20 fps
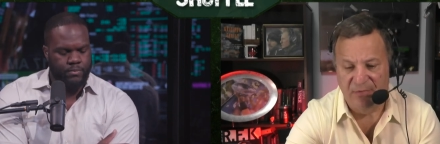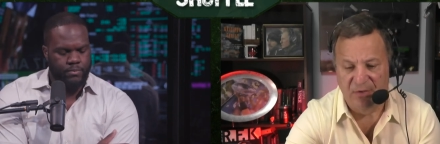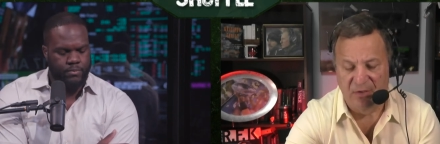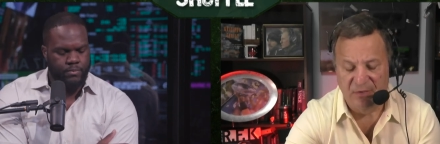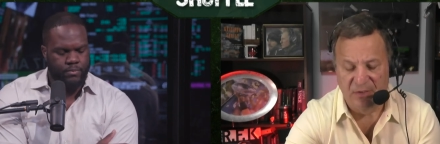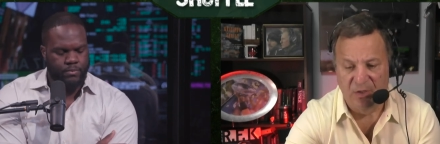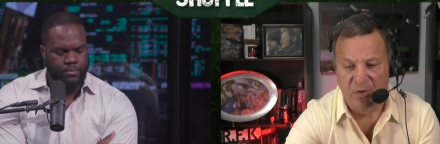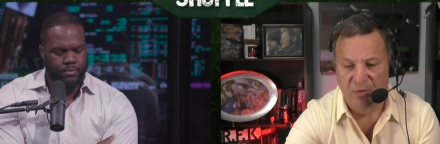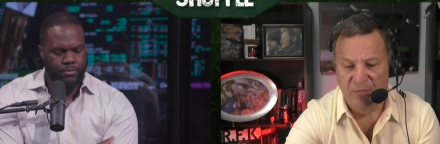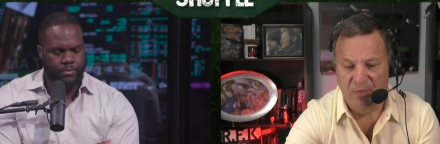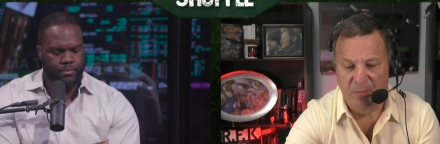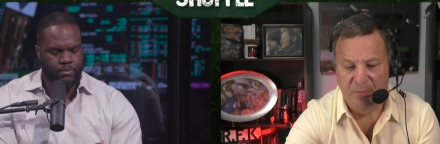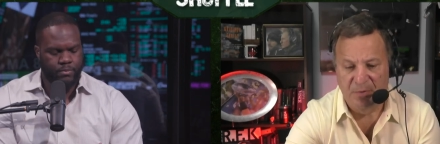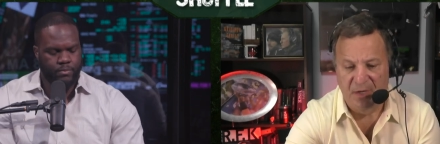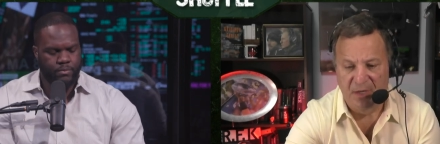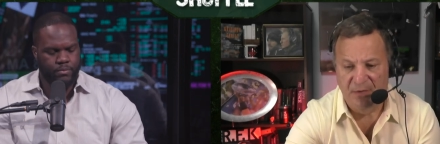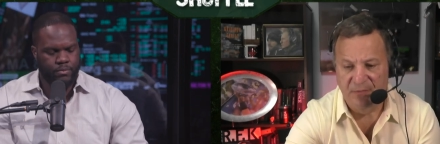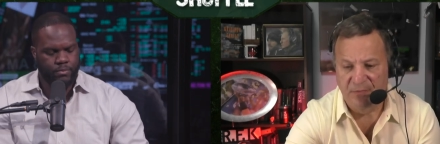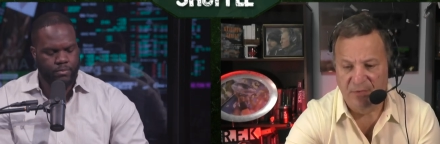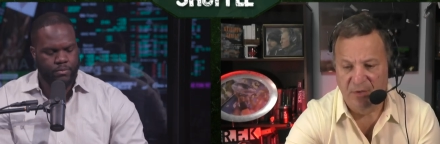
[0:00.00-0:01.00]
Speaker 1: I thought they
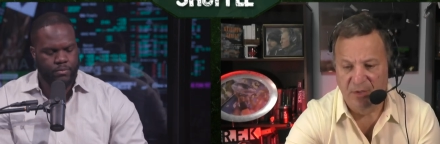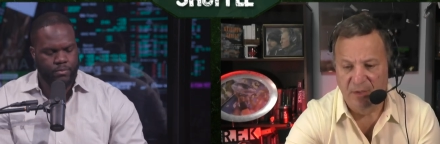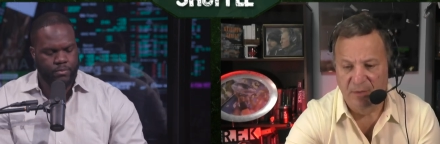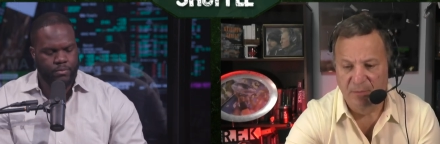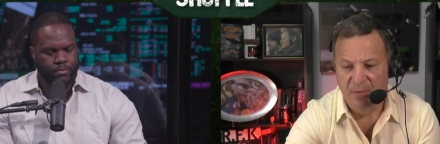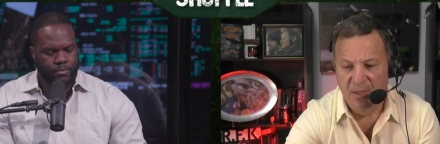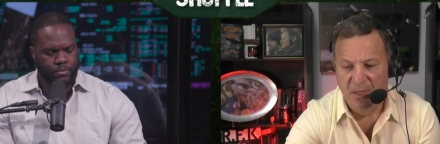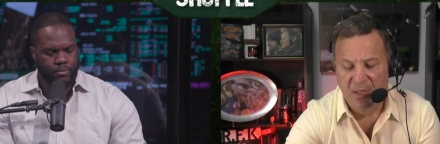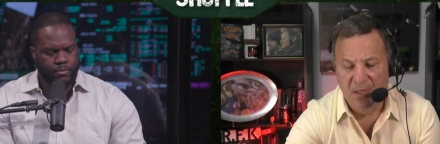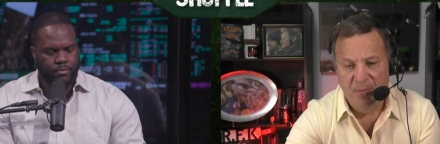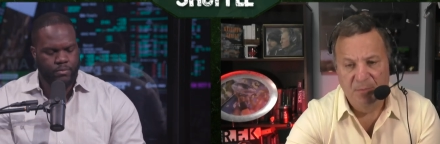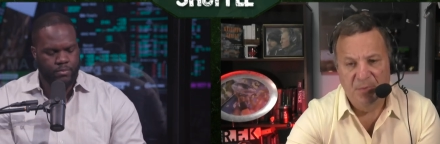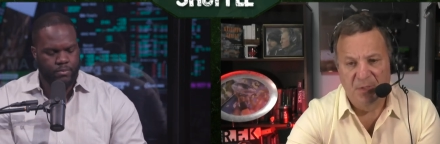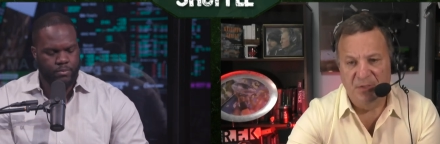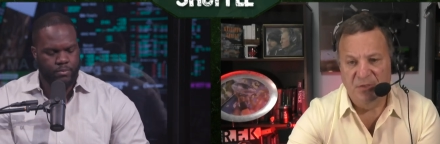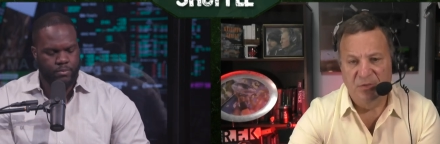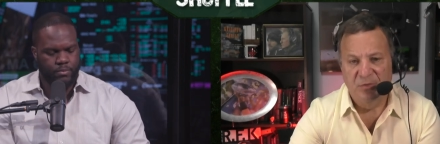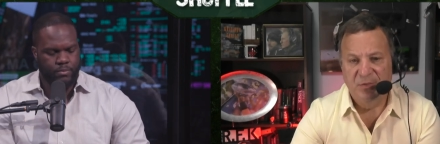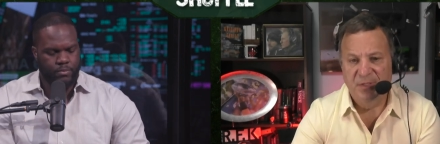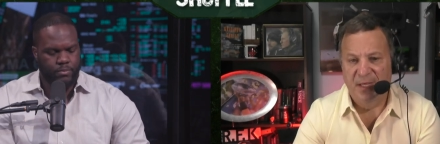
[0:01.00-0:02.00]
overpaid for him,
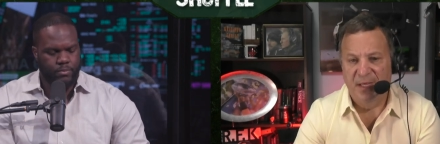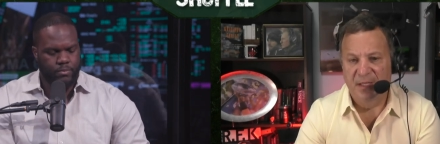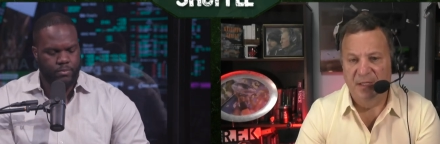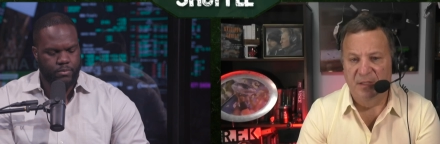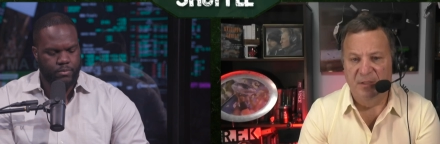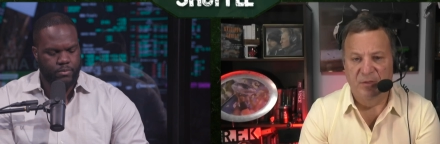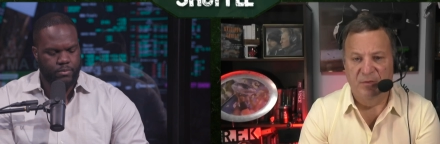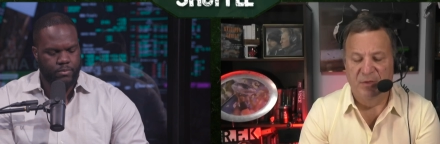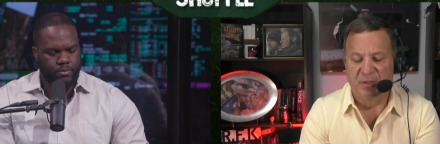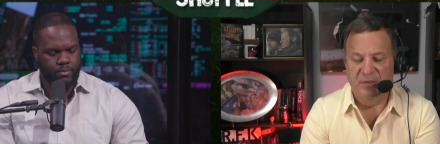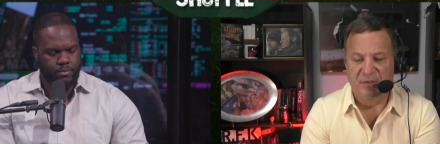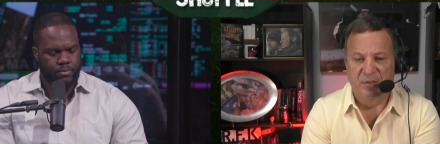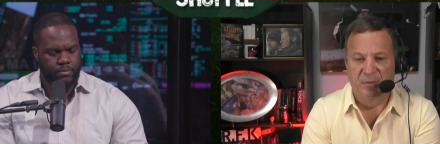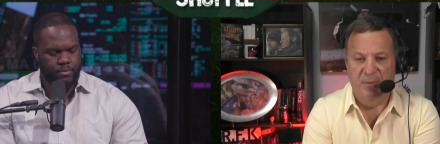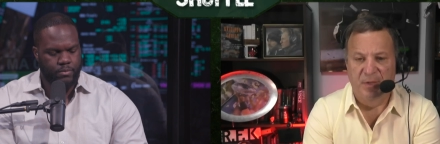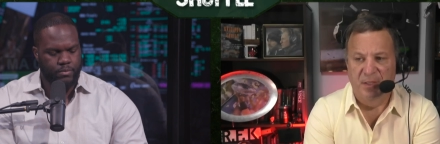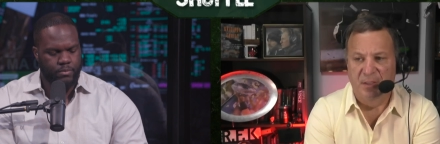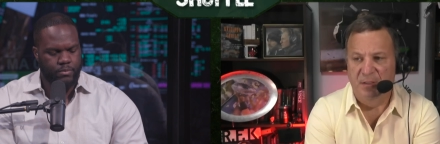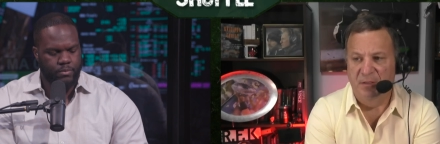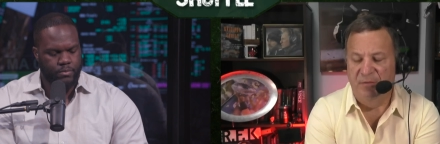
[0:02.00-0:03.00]
but you can't
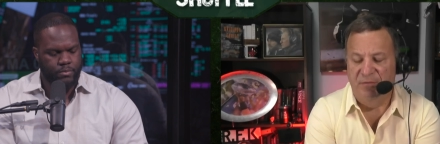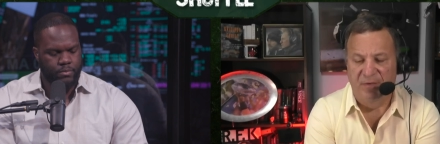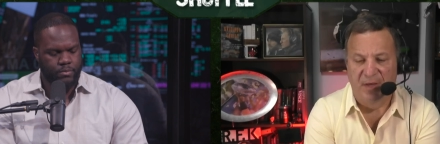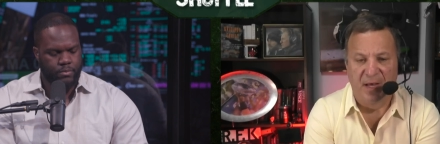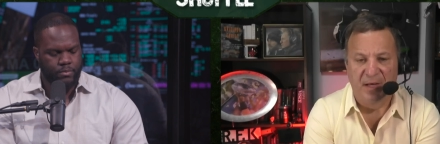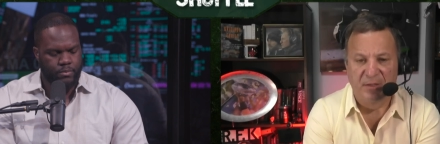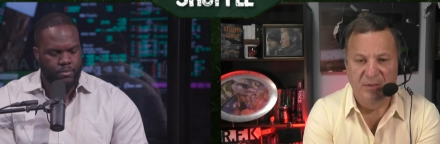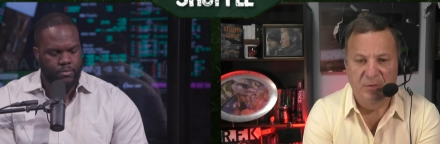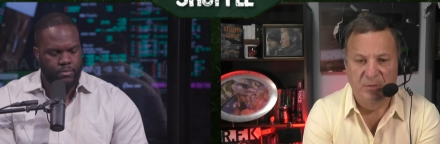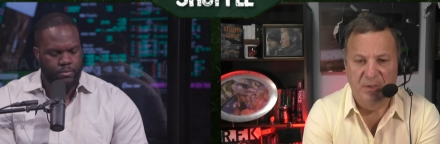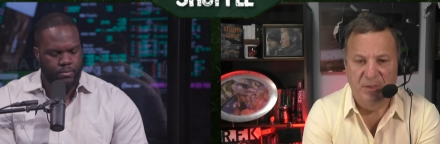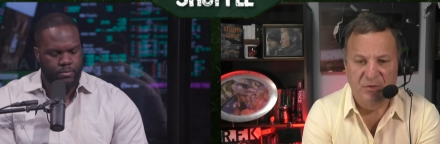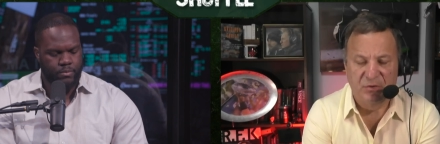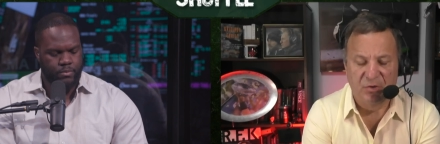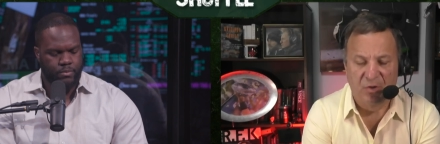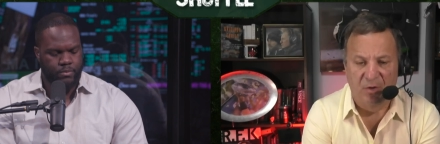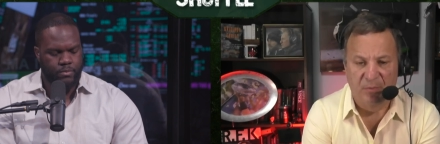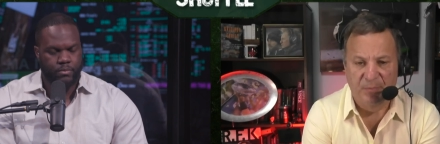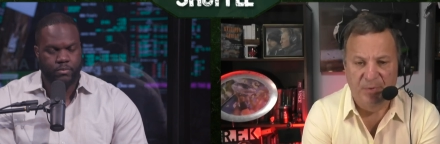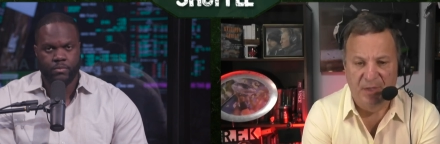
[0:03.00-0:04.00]
underestimate the value
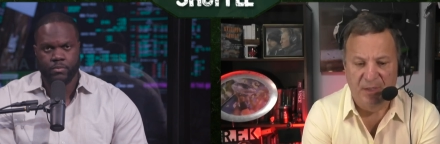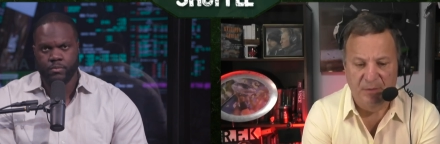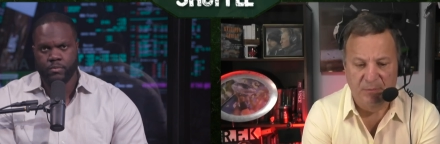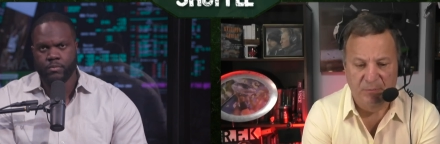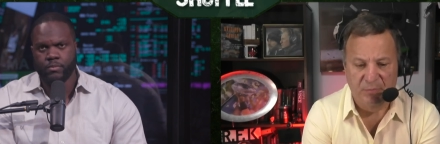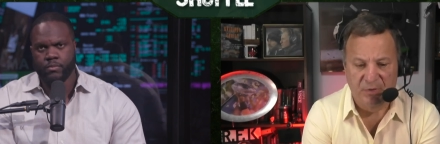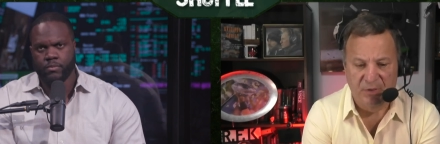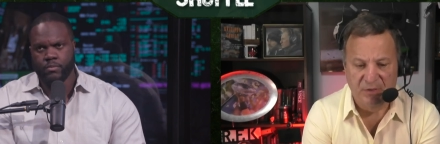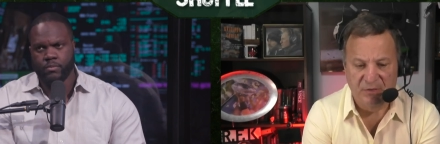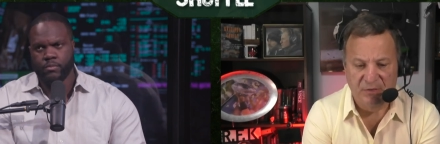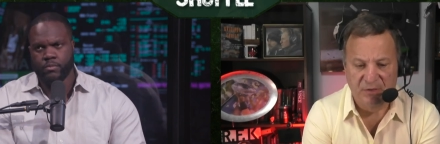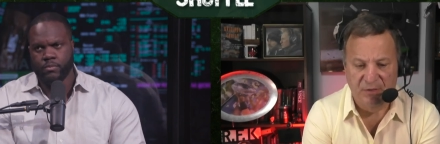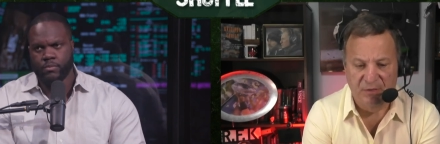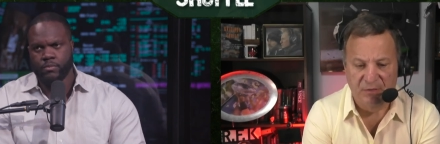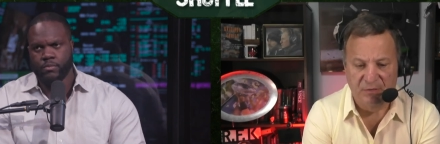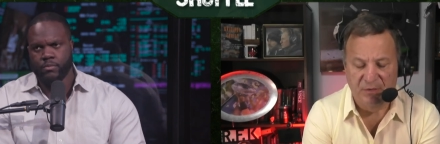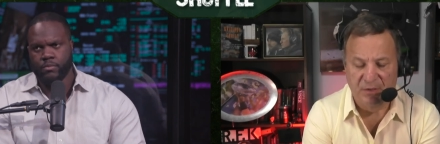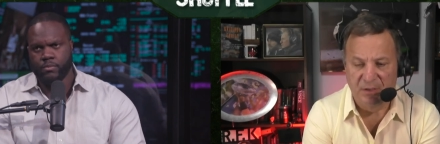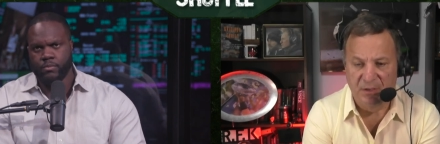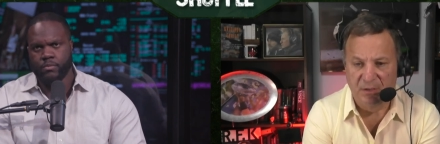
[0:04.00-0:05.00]
that Sean Payton brings
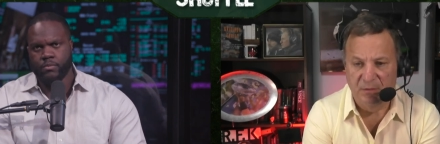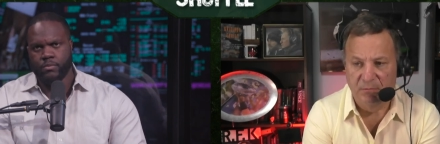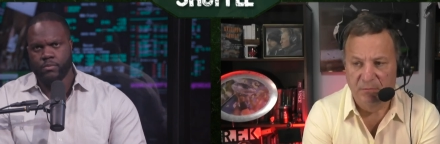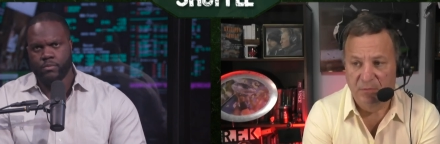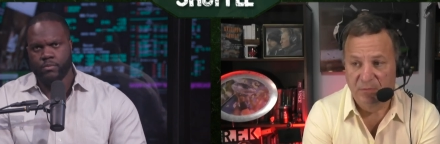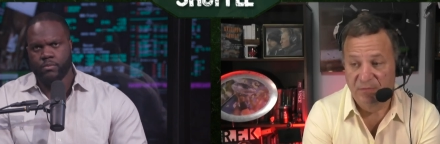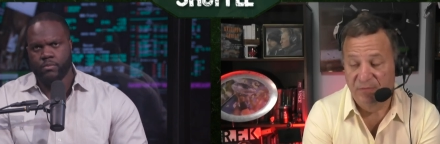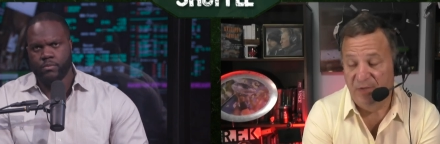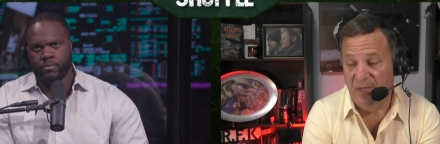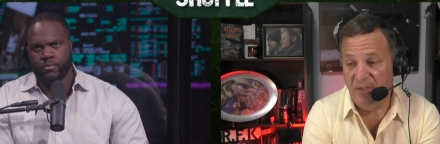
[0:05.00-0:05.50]
to their team.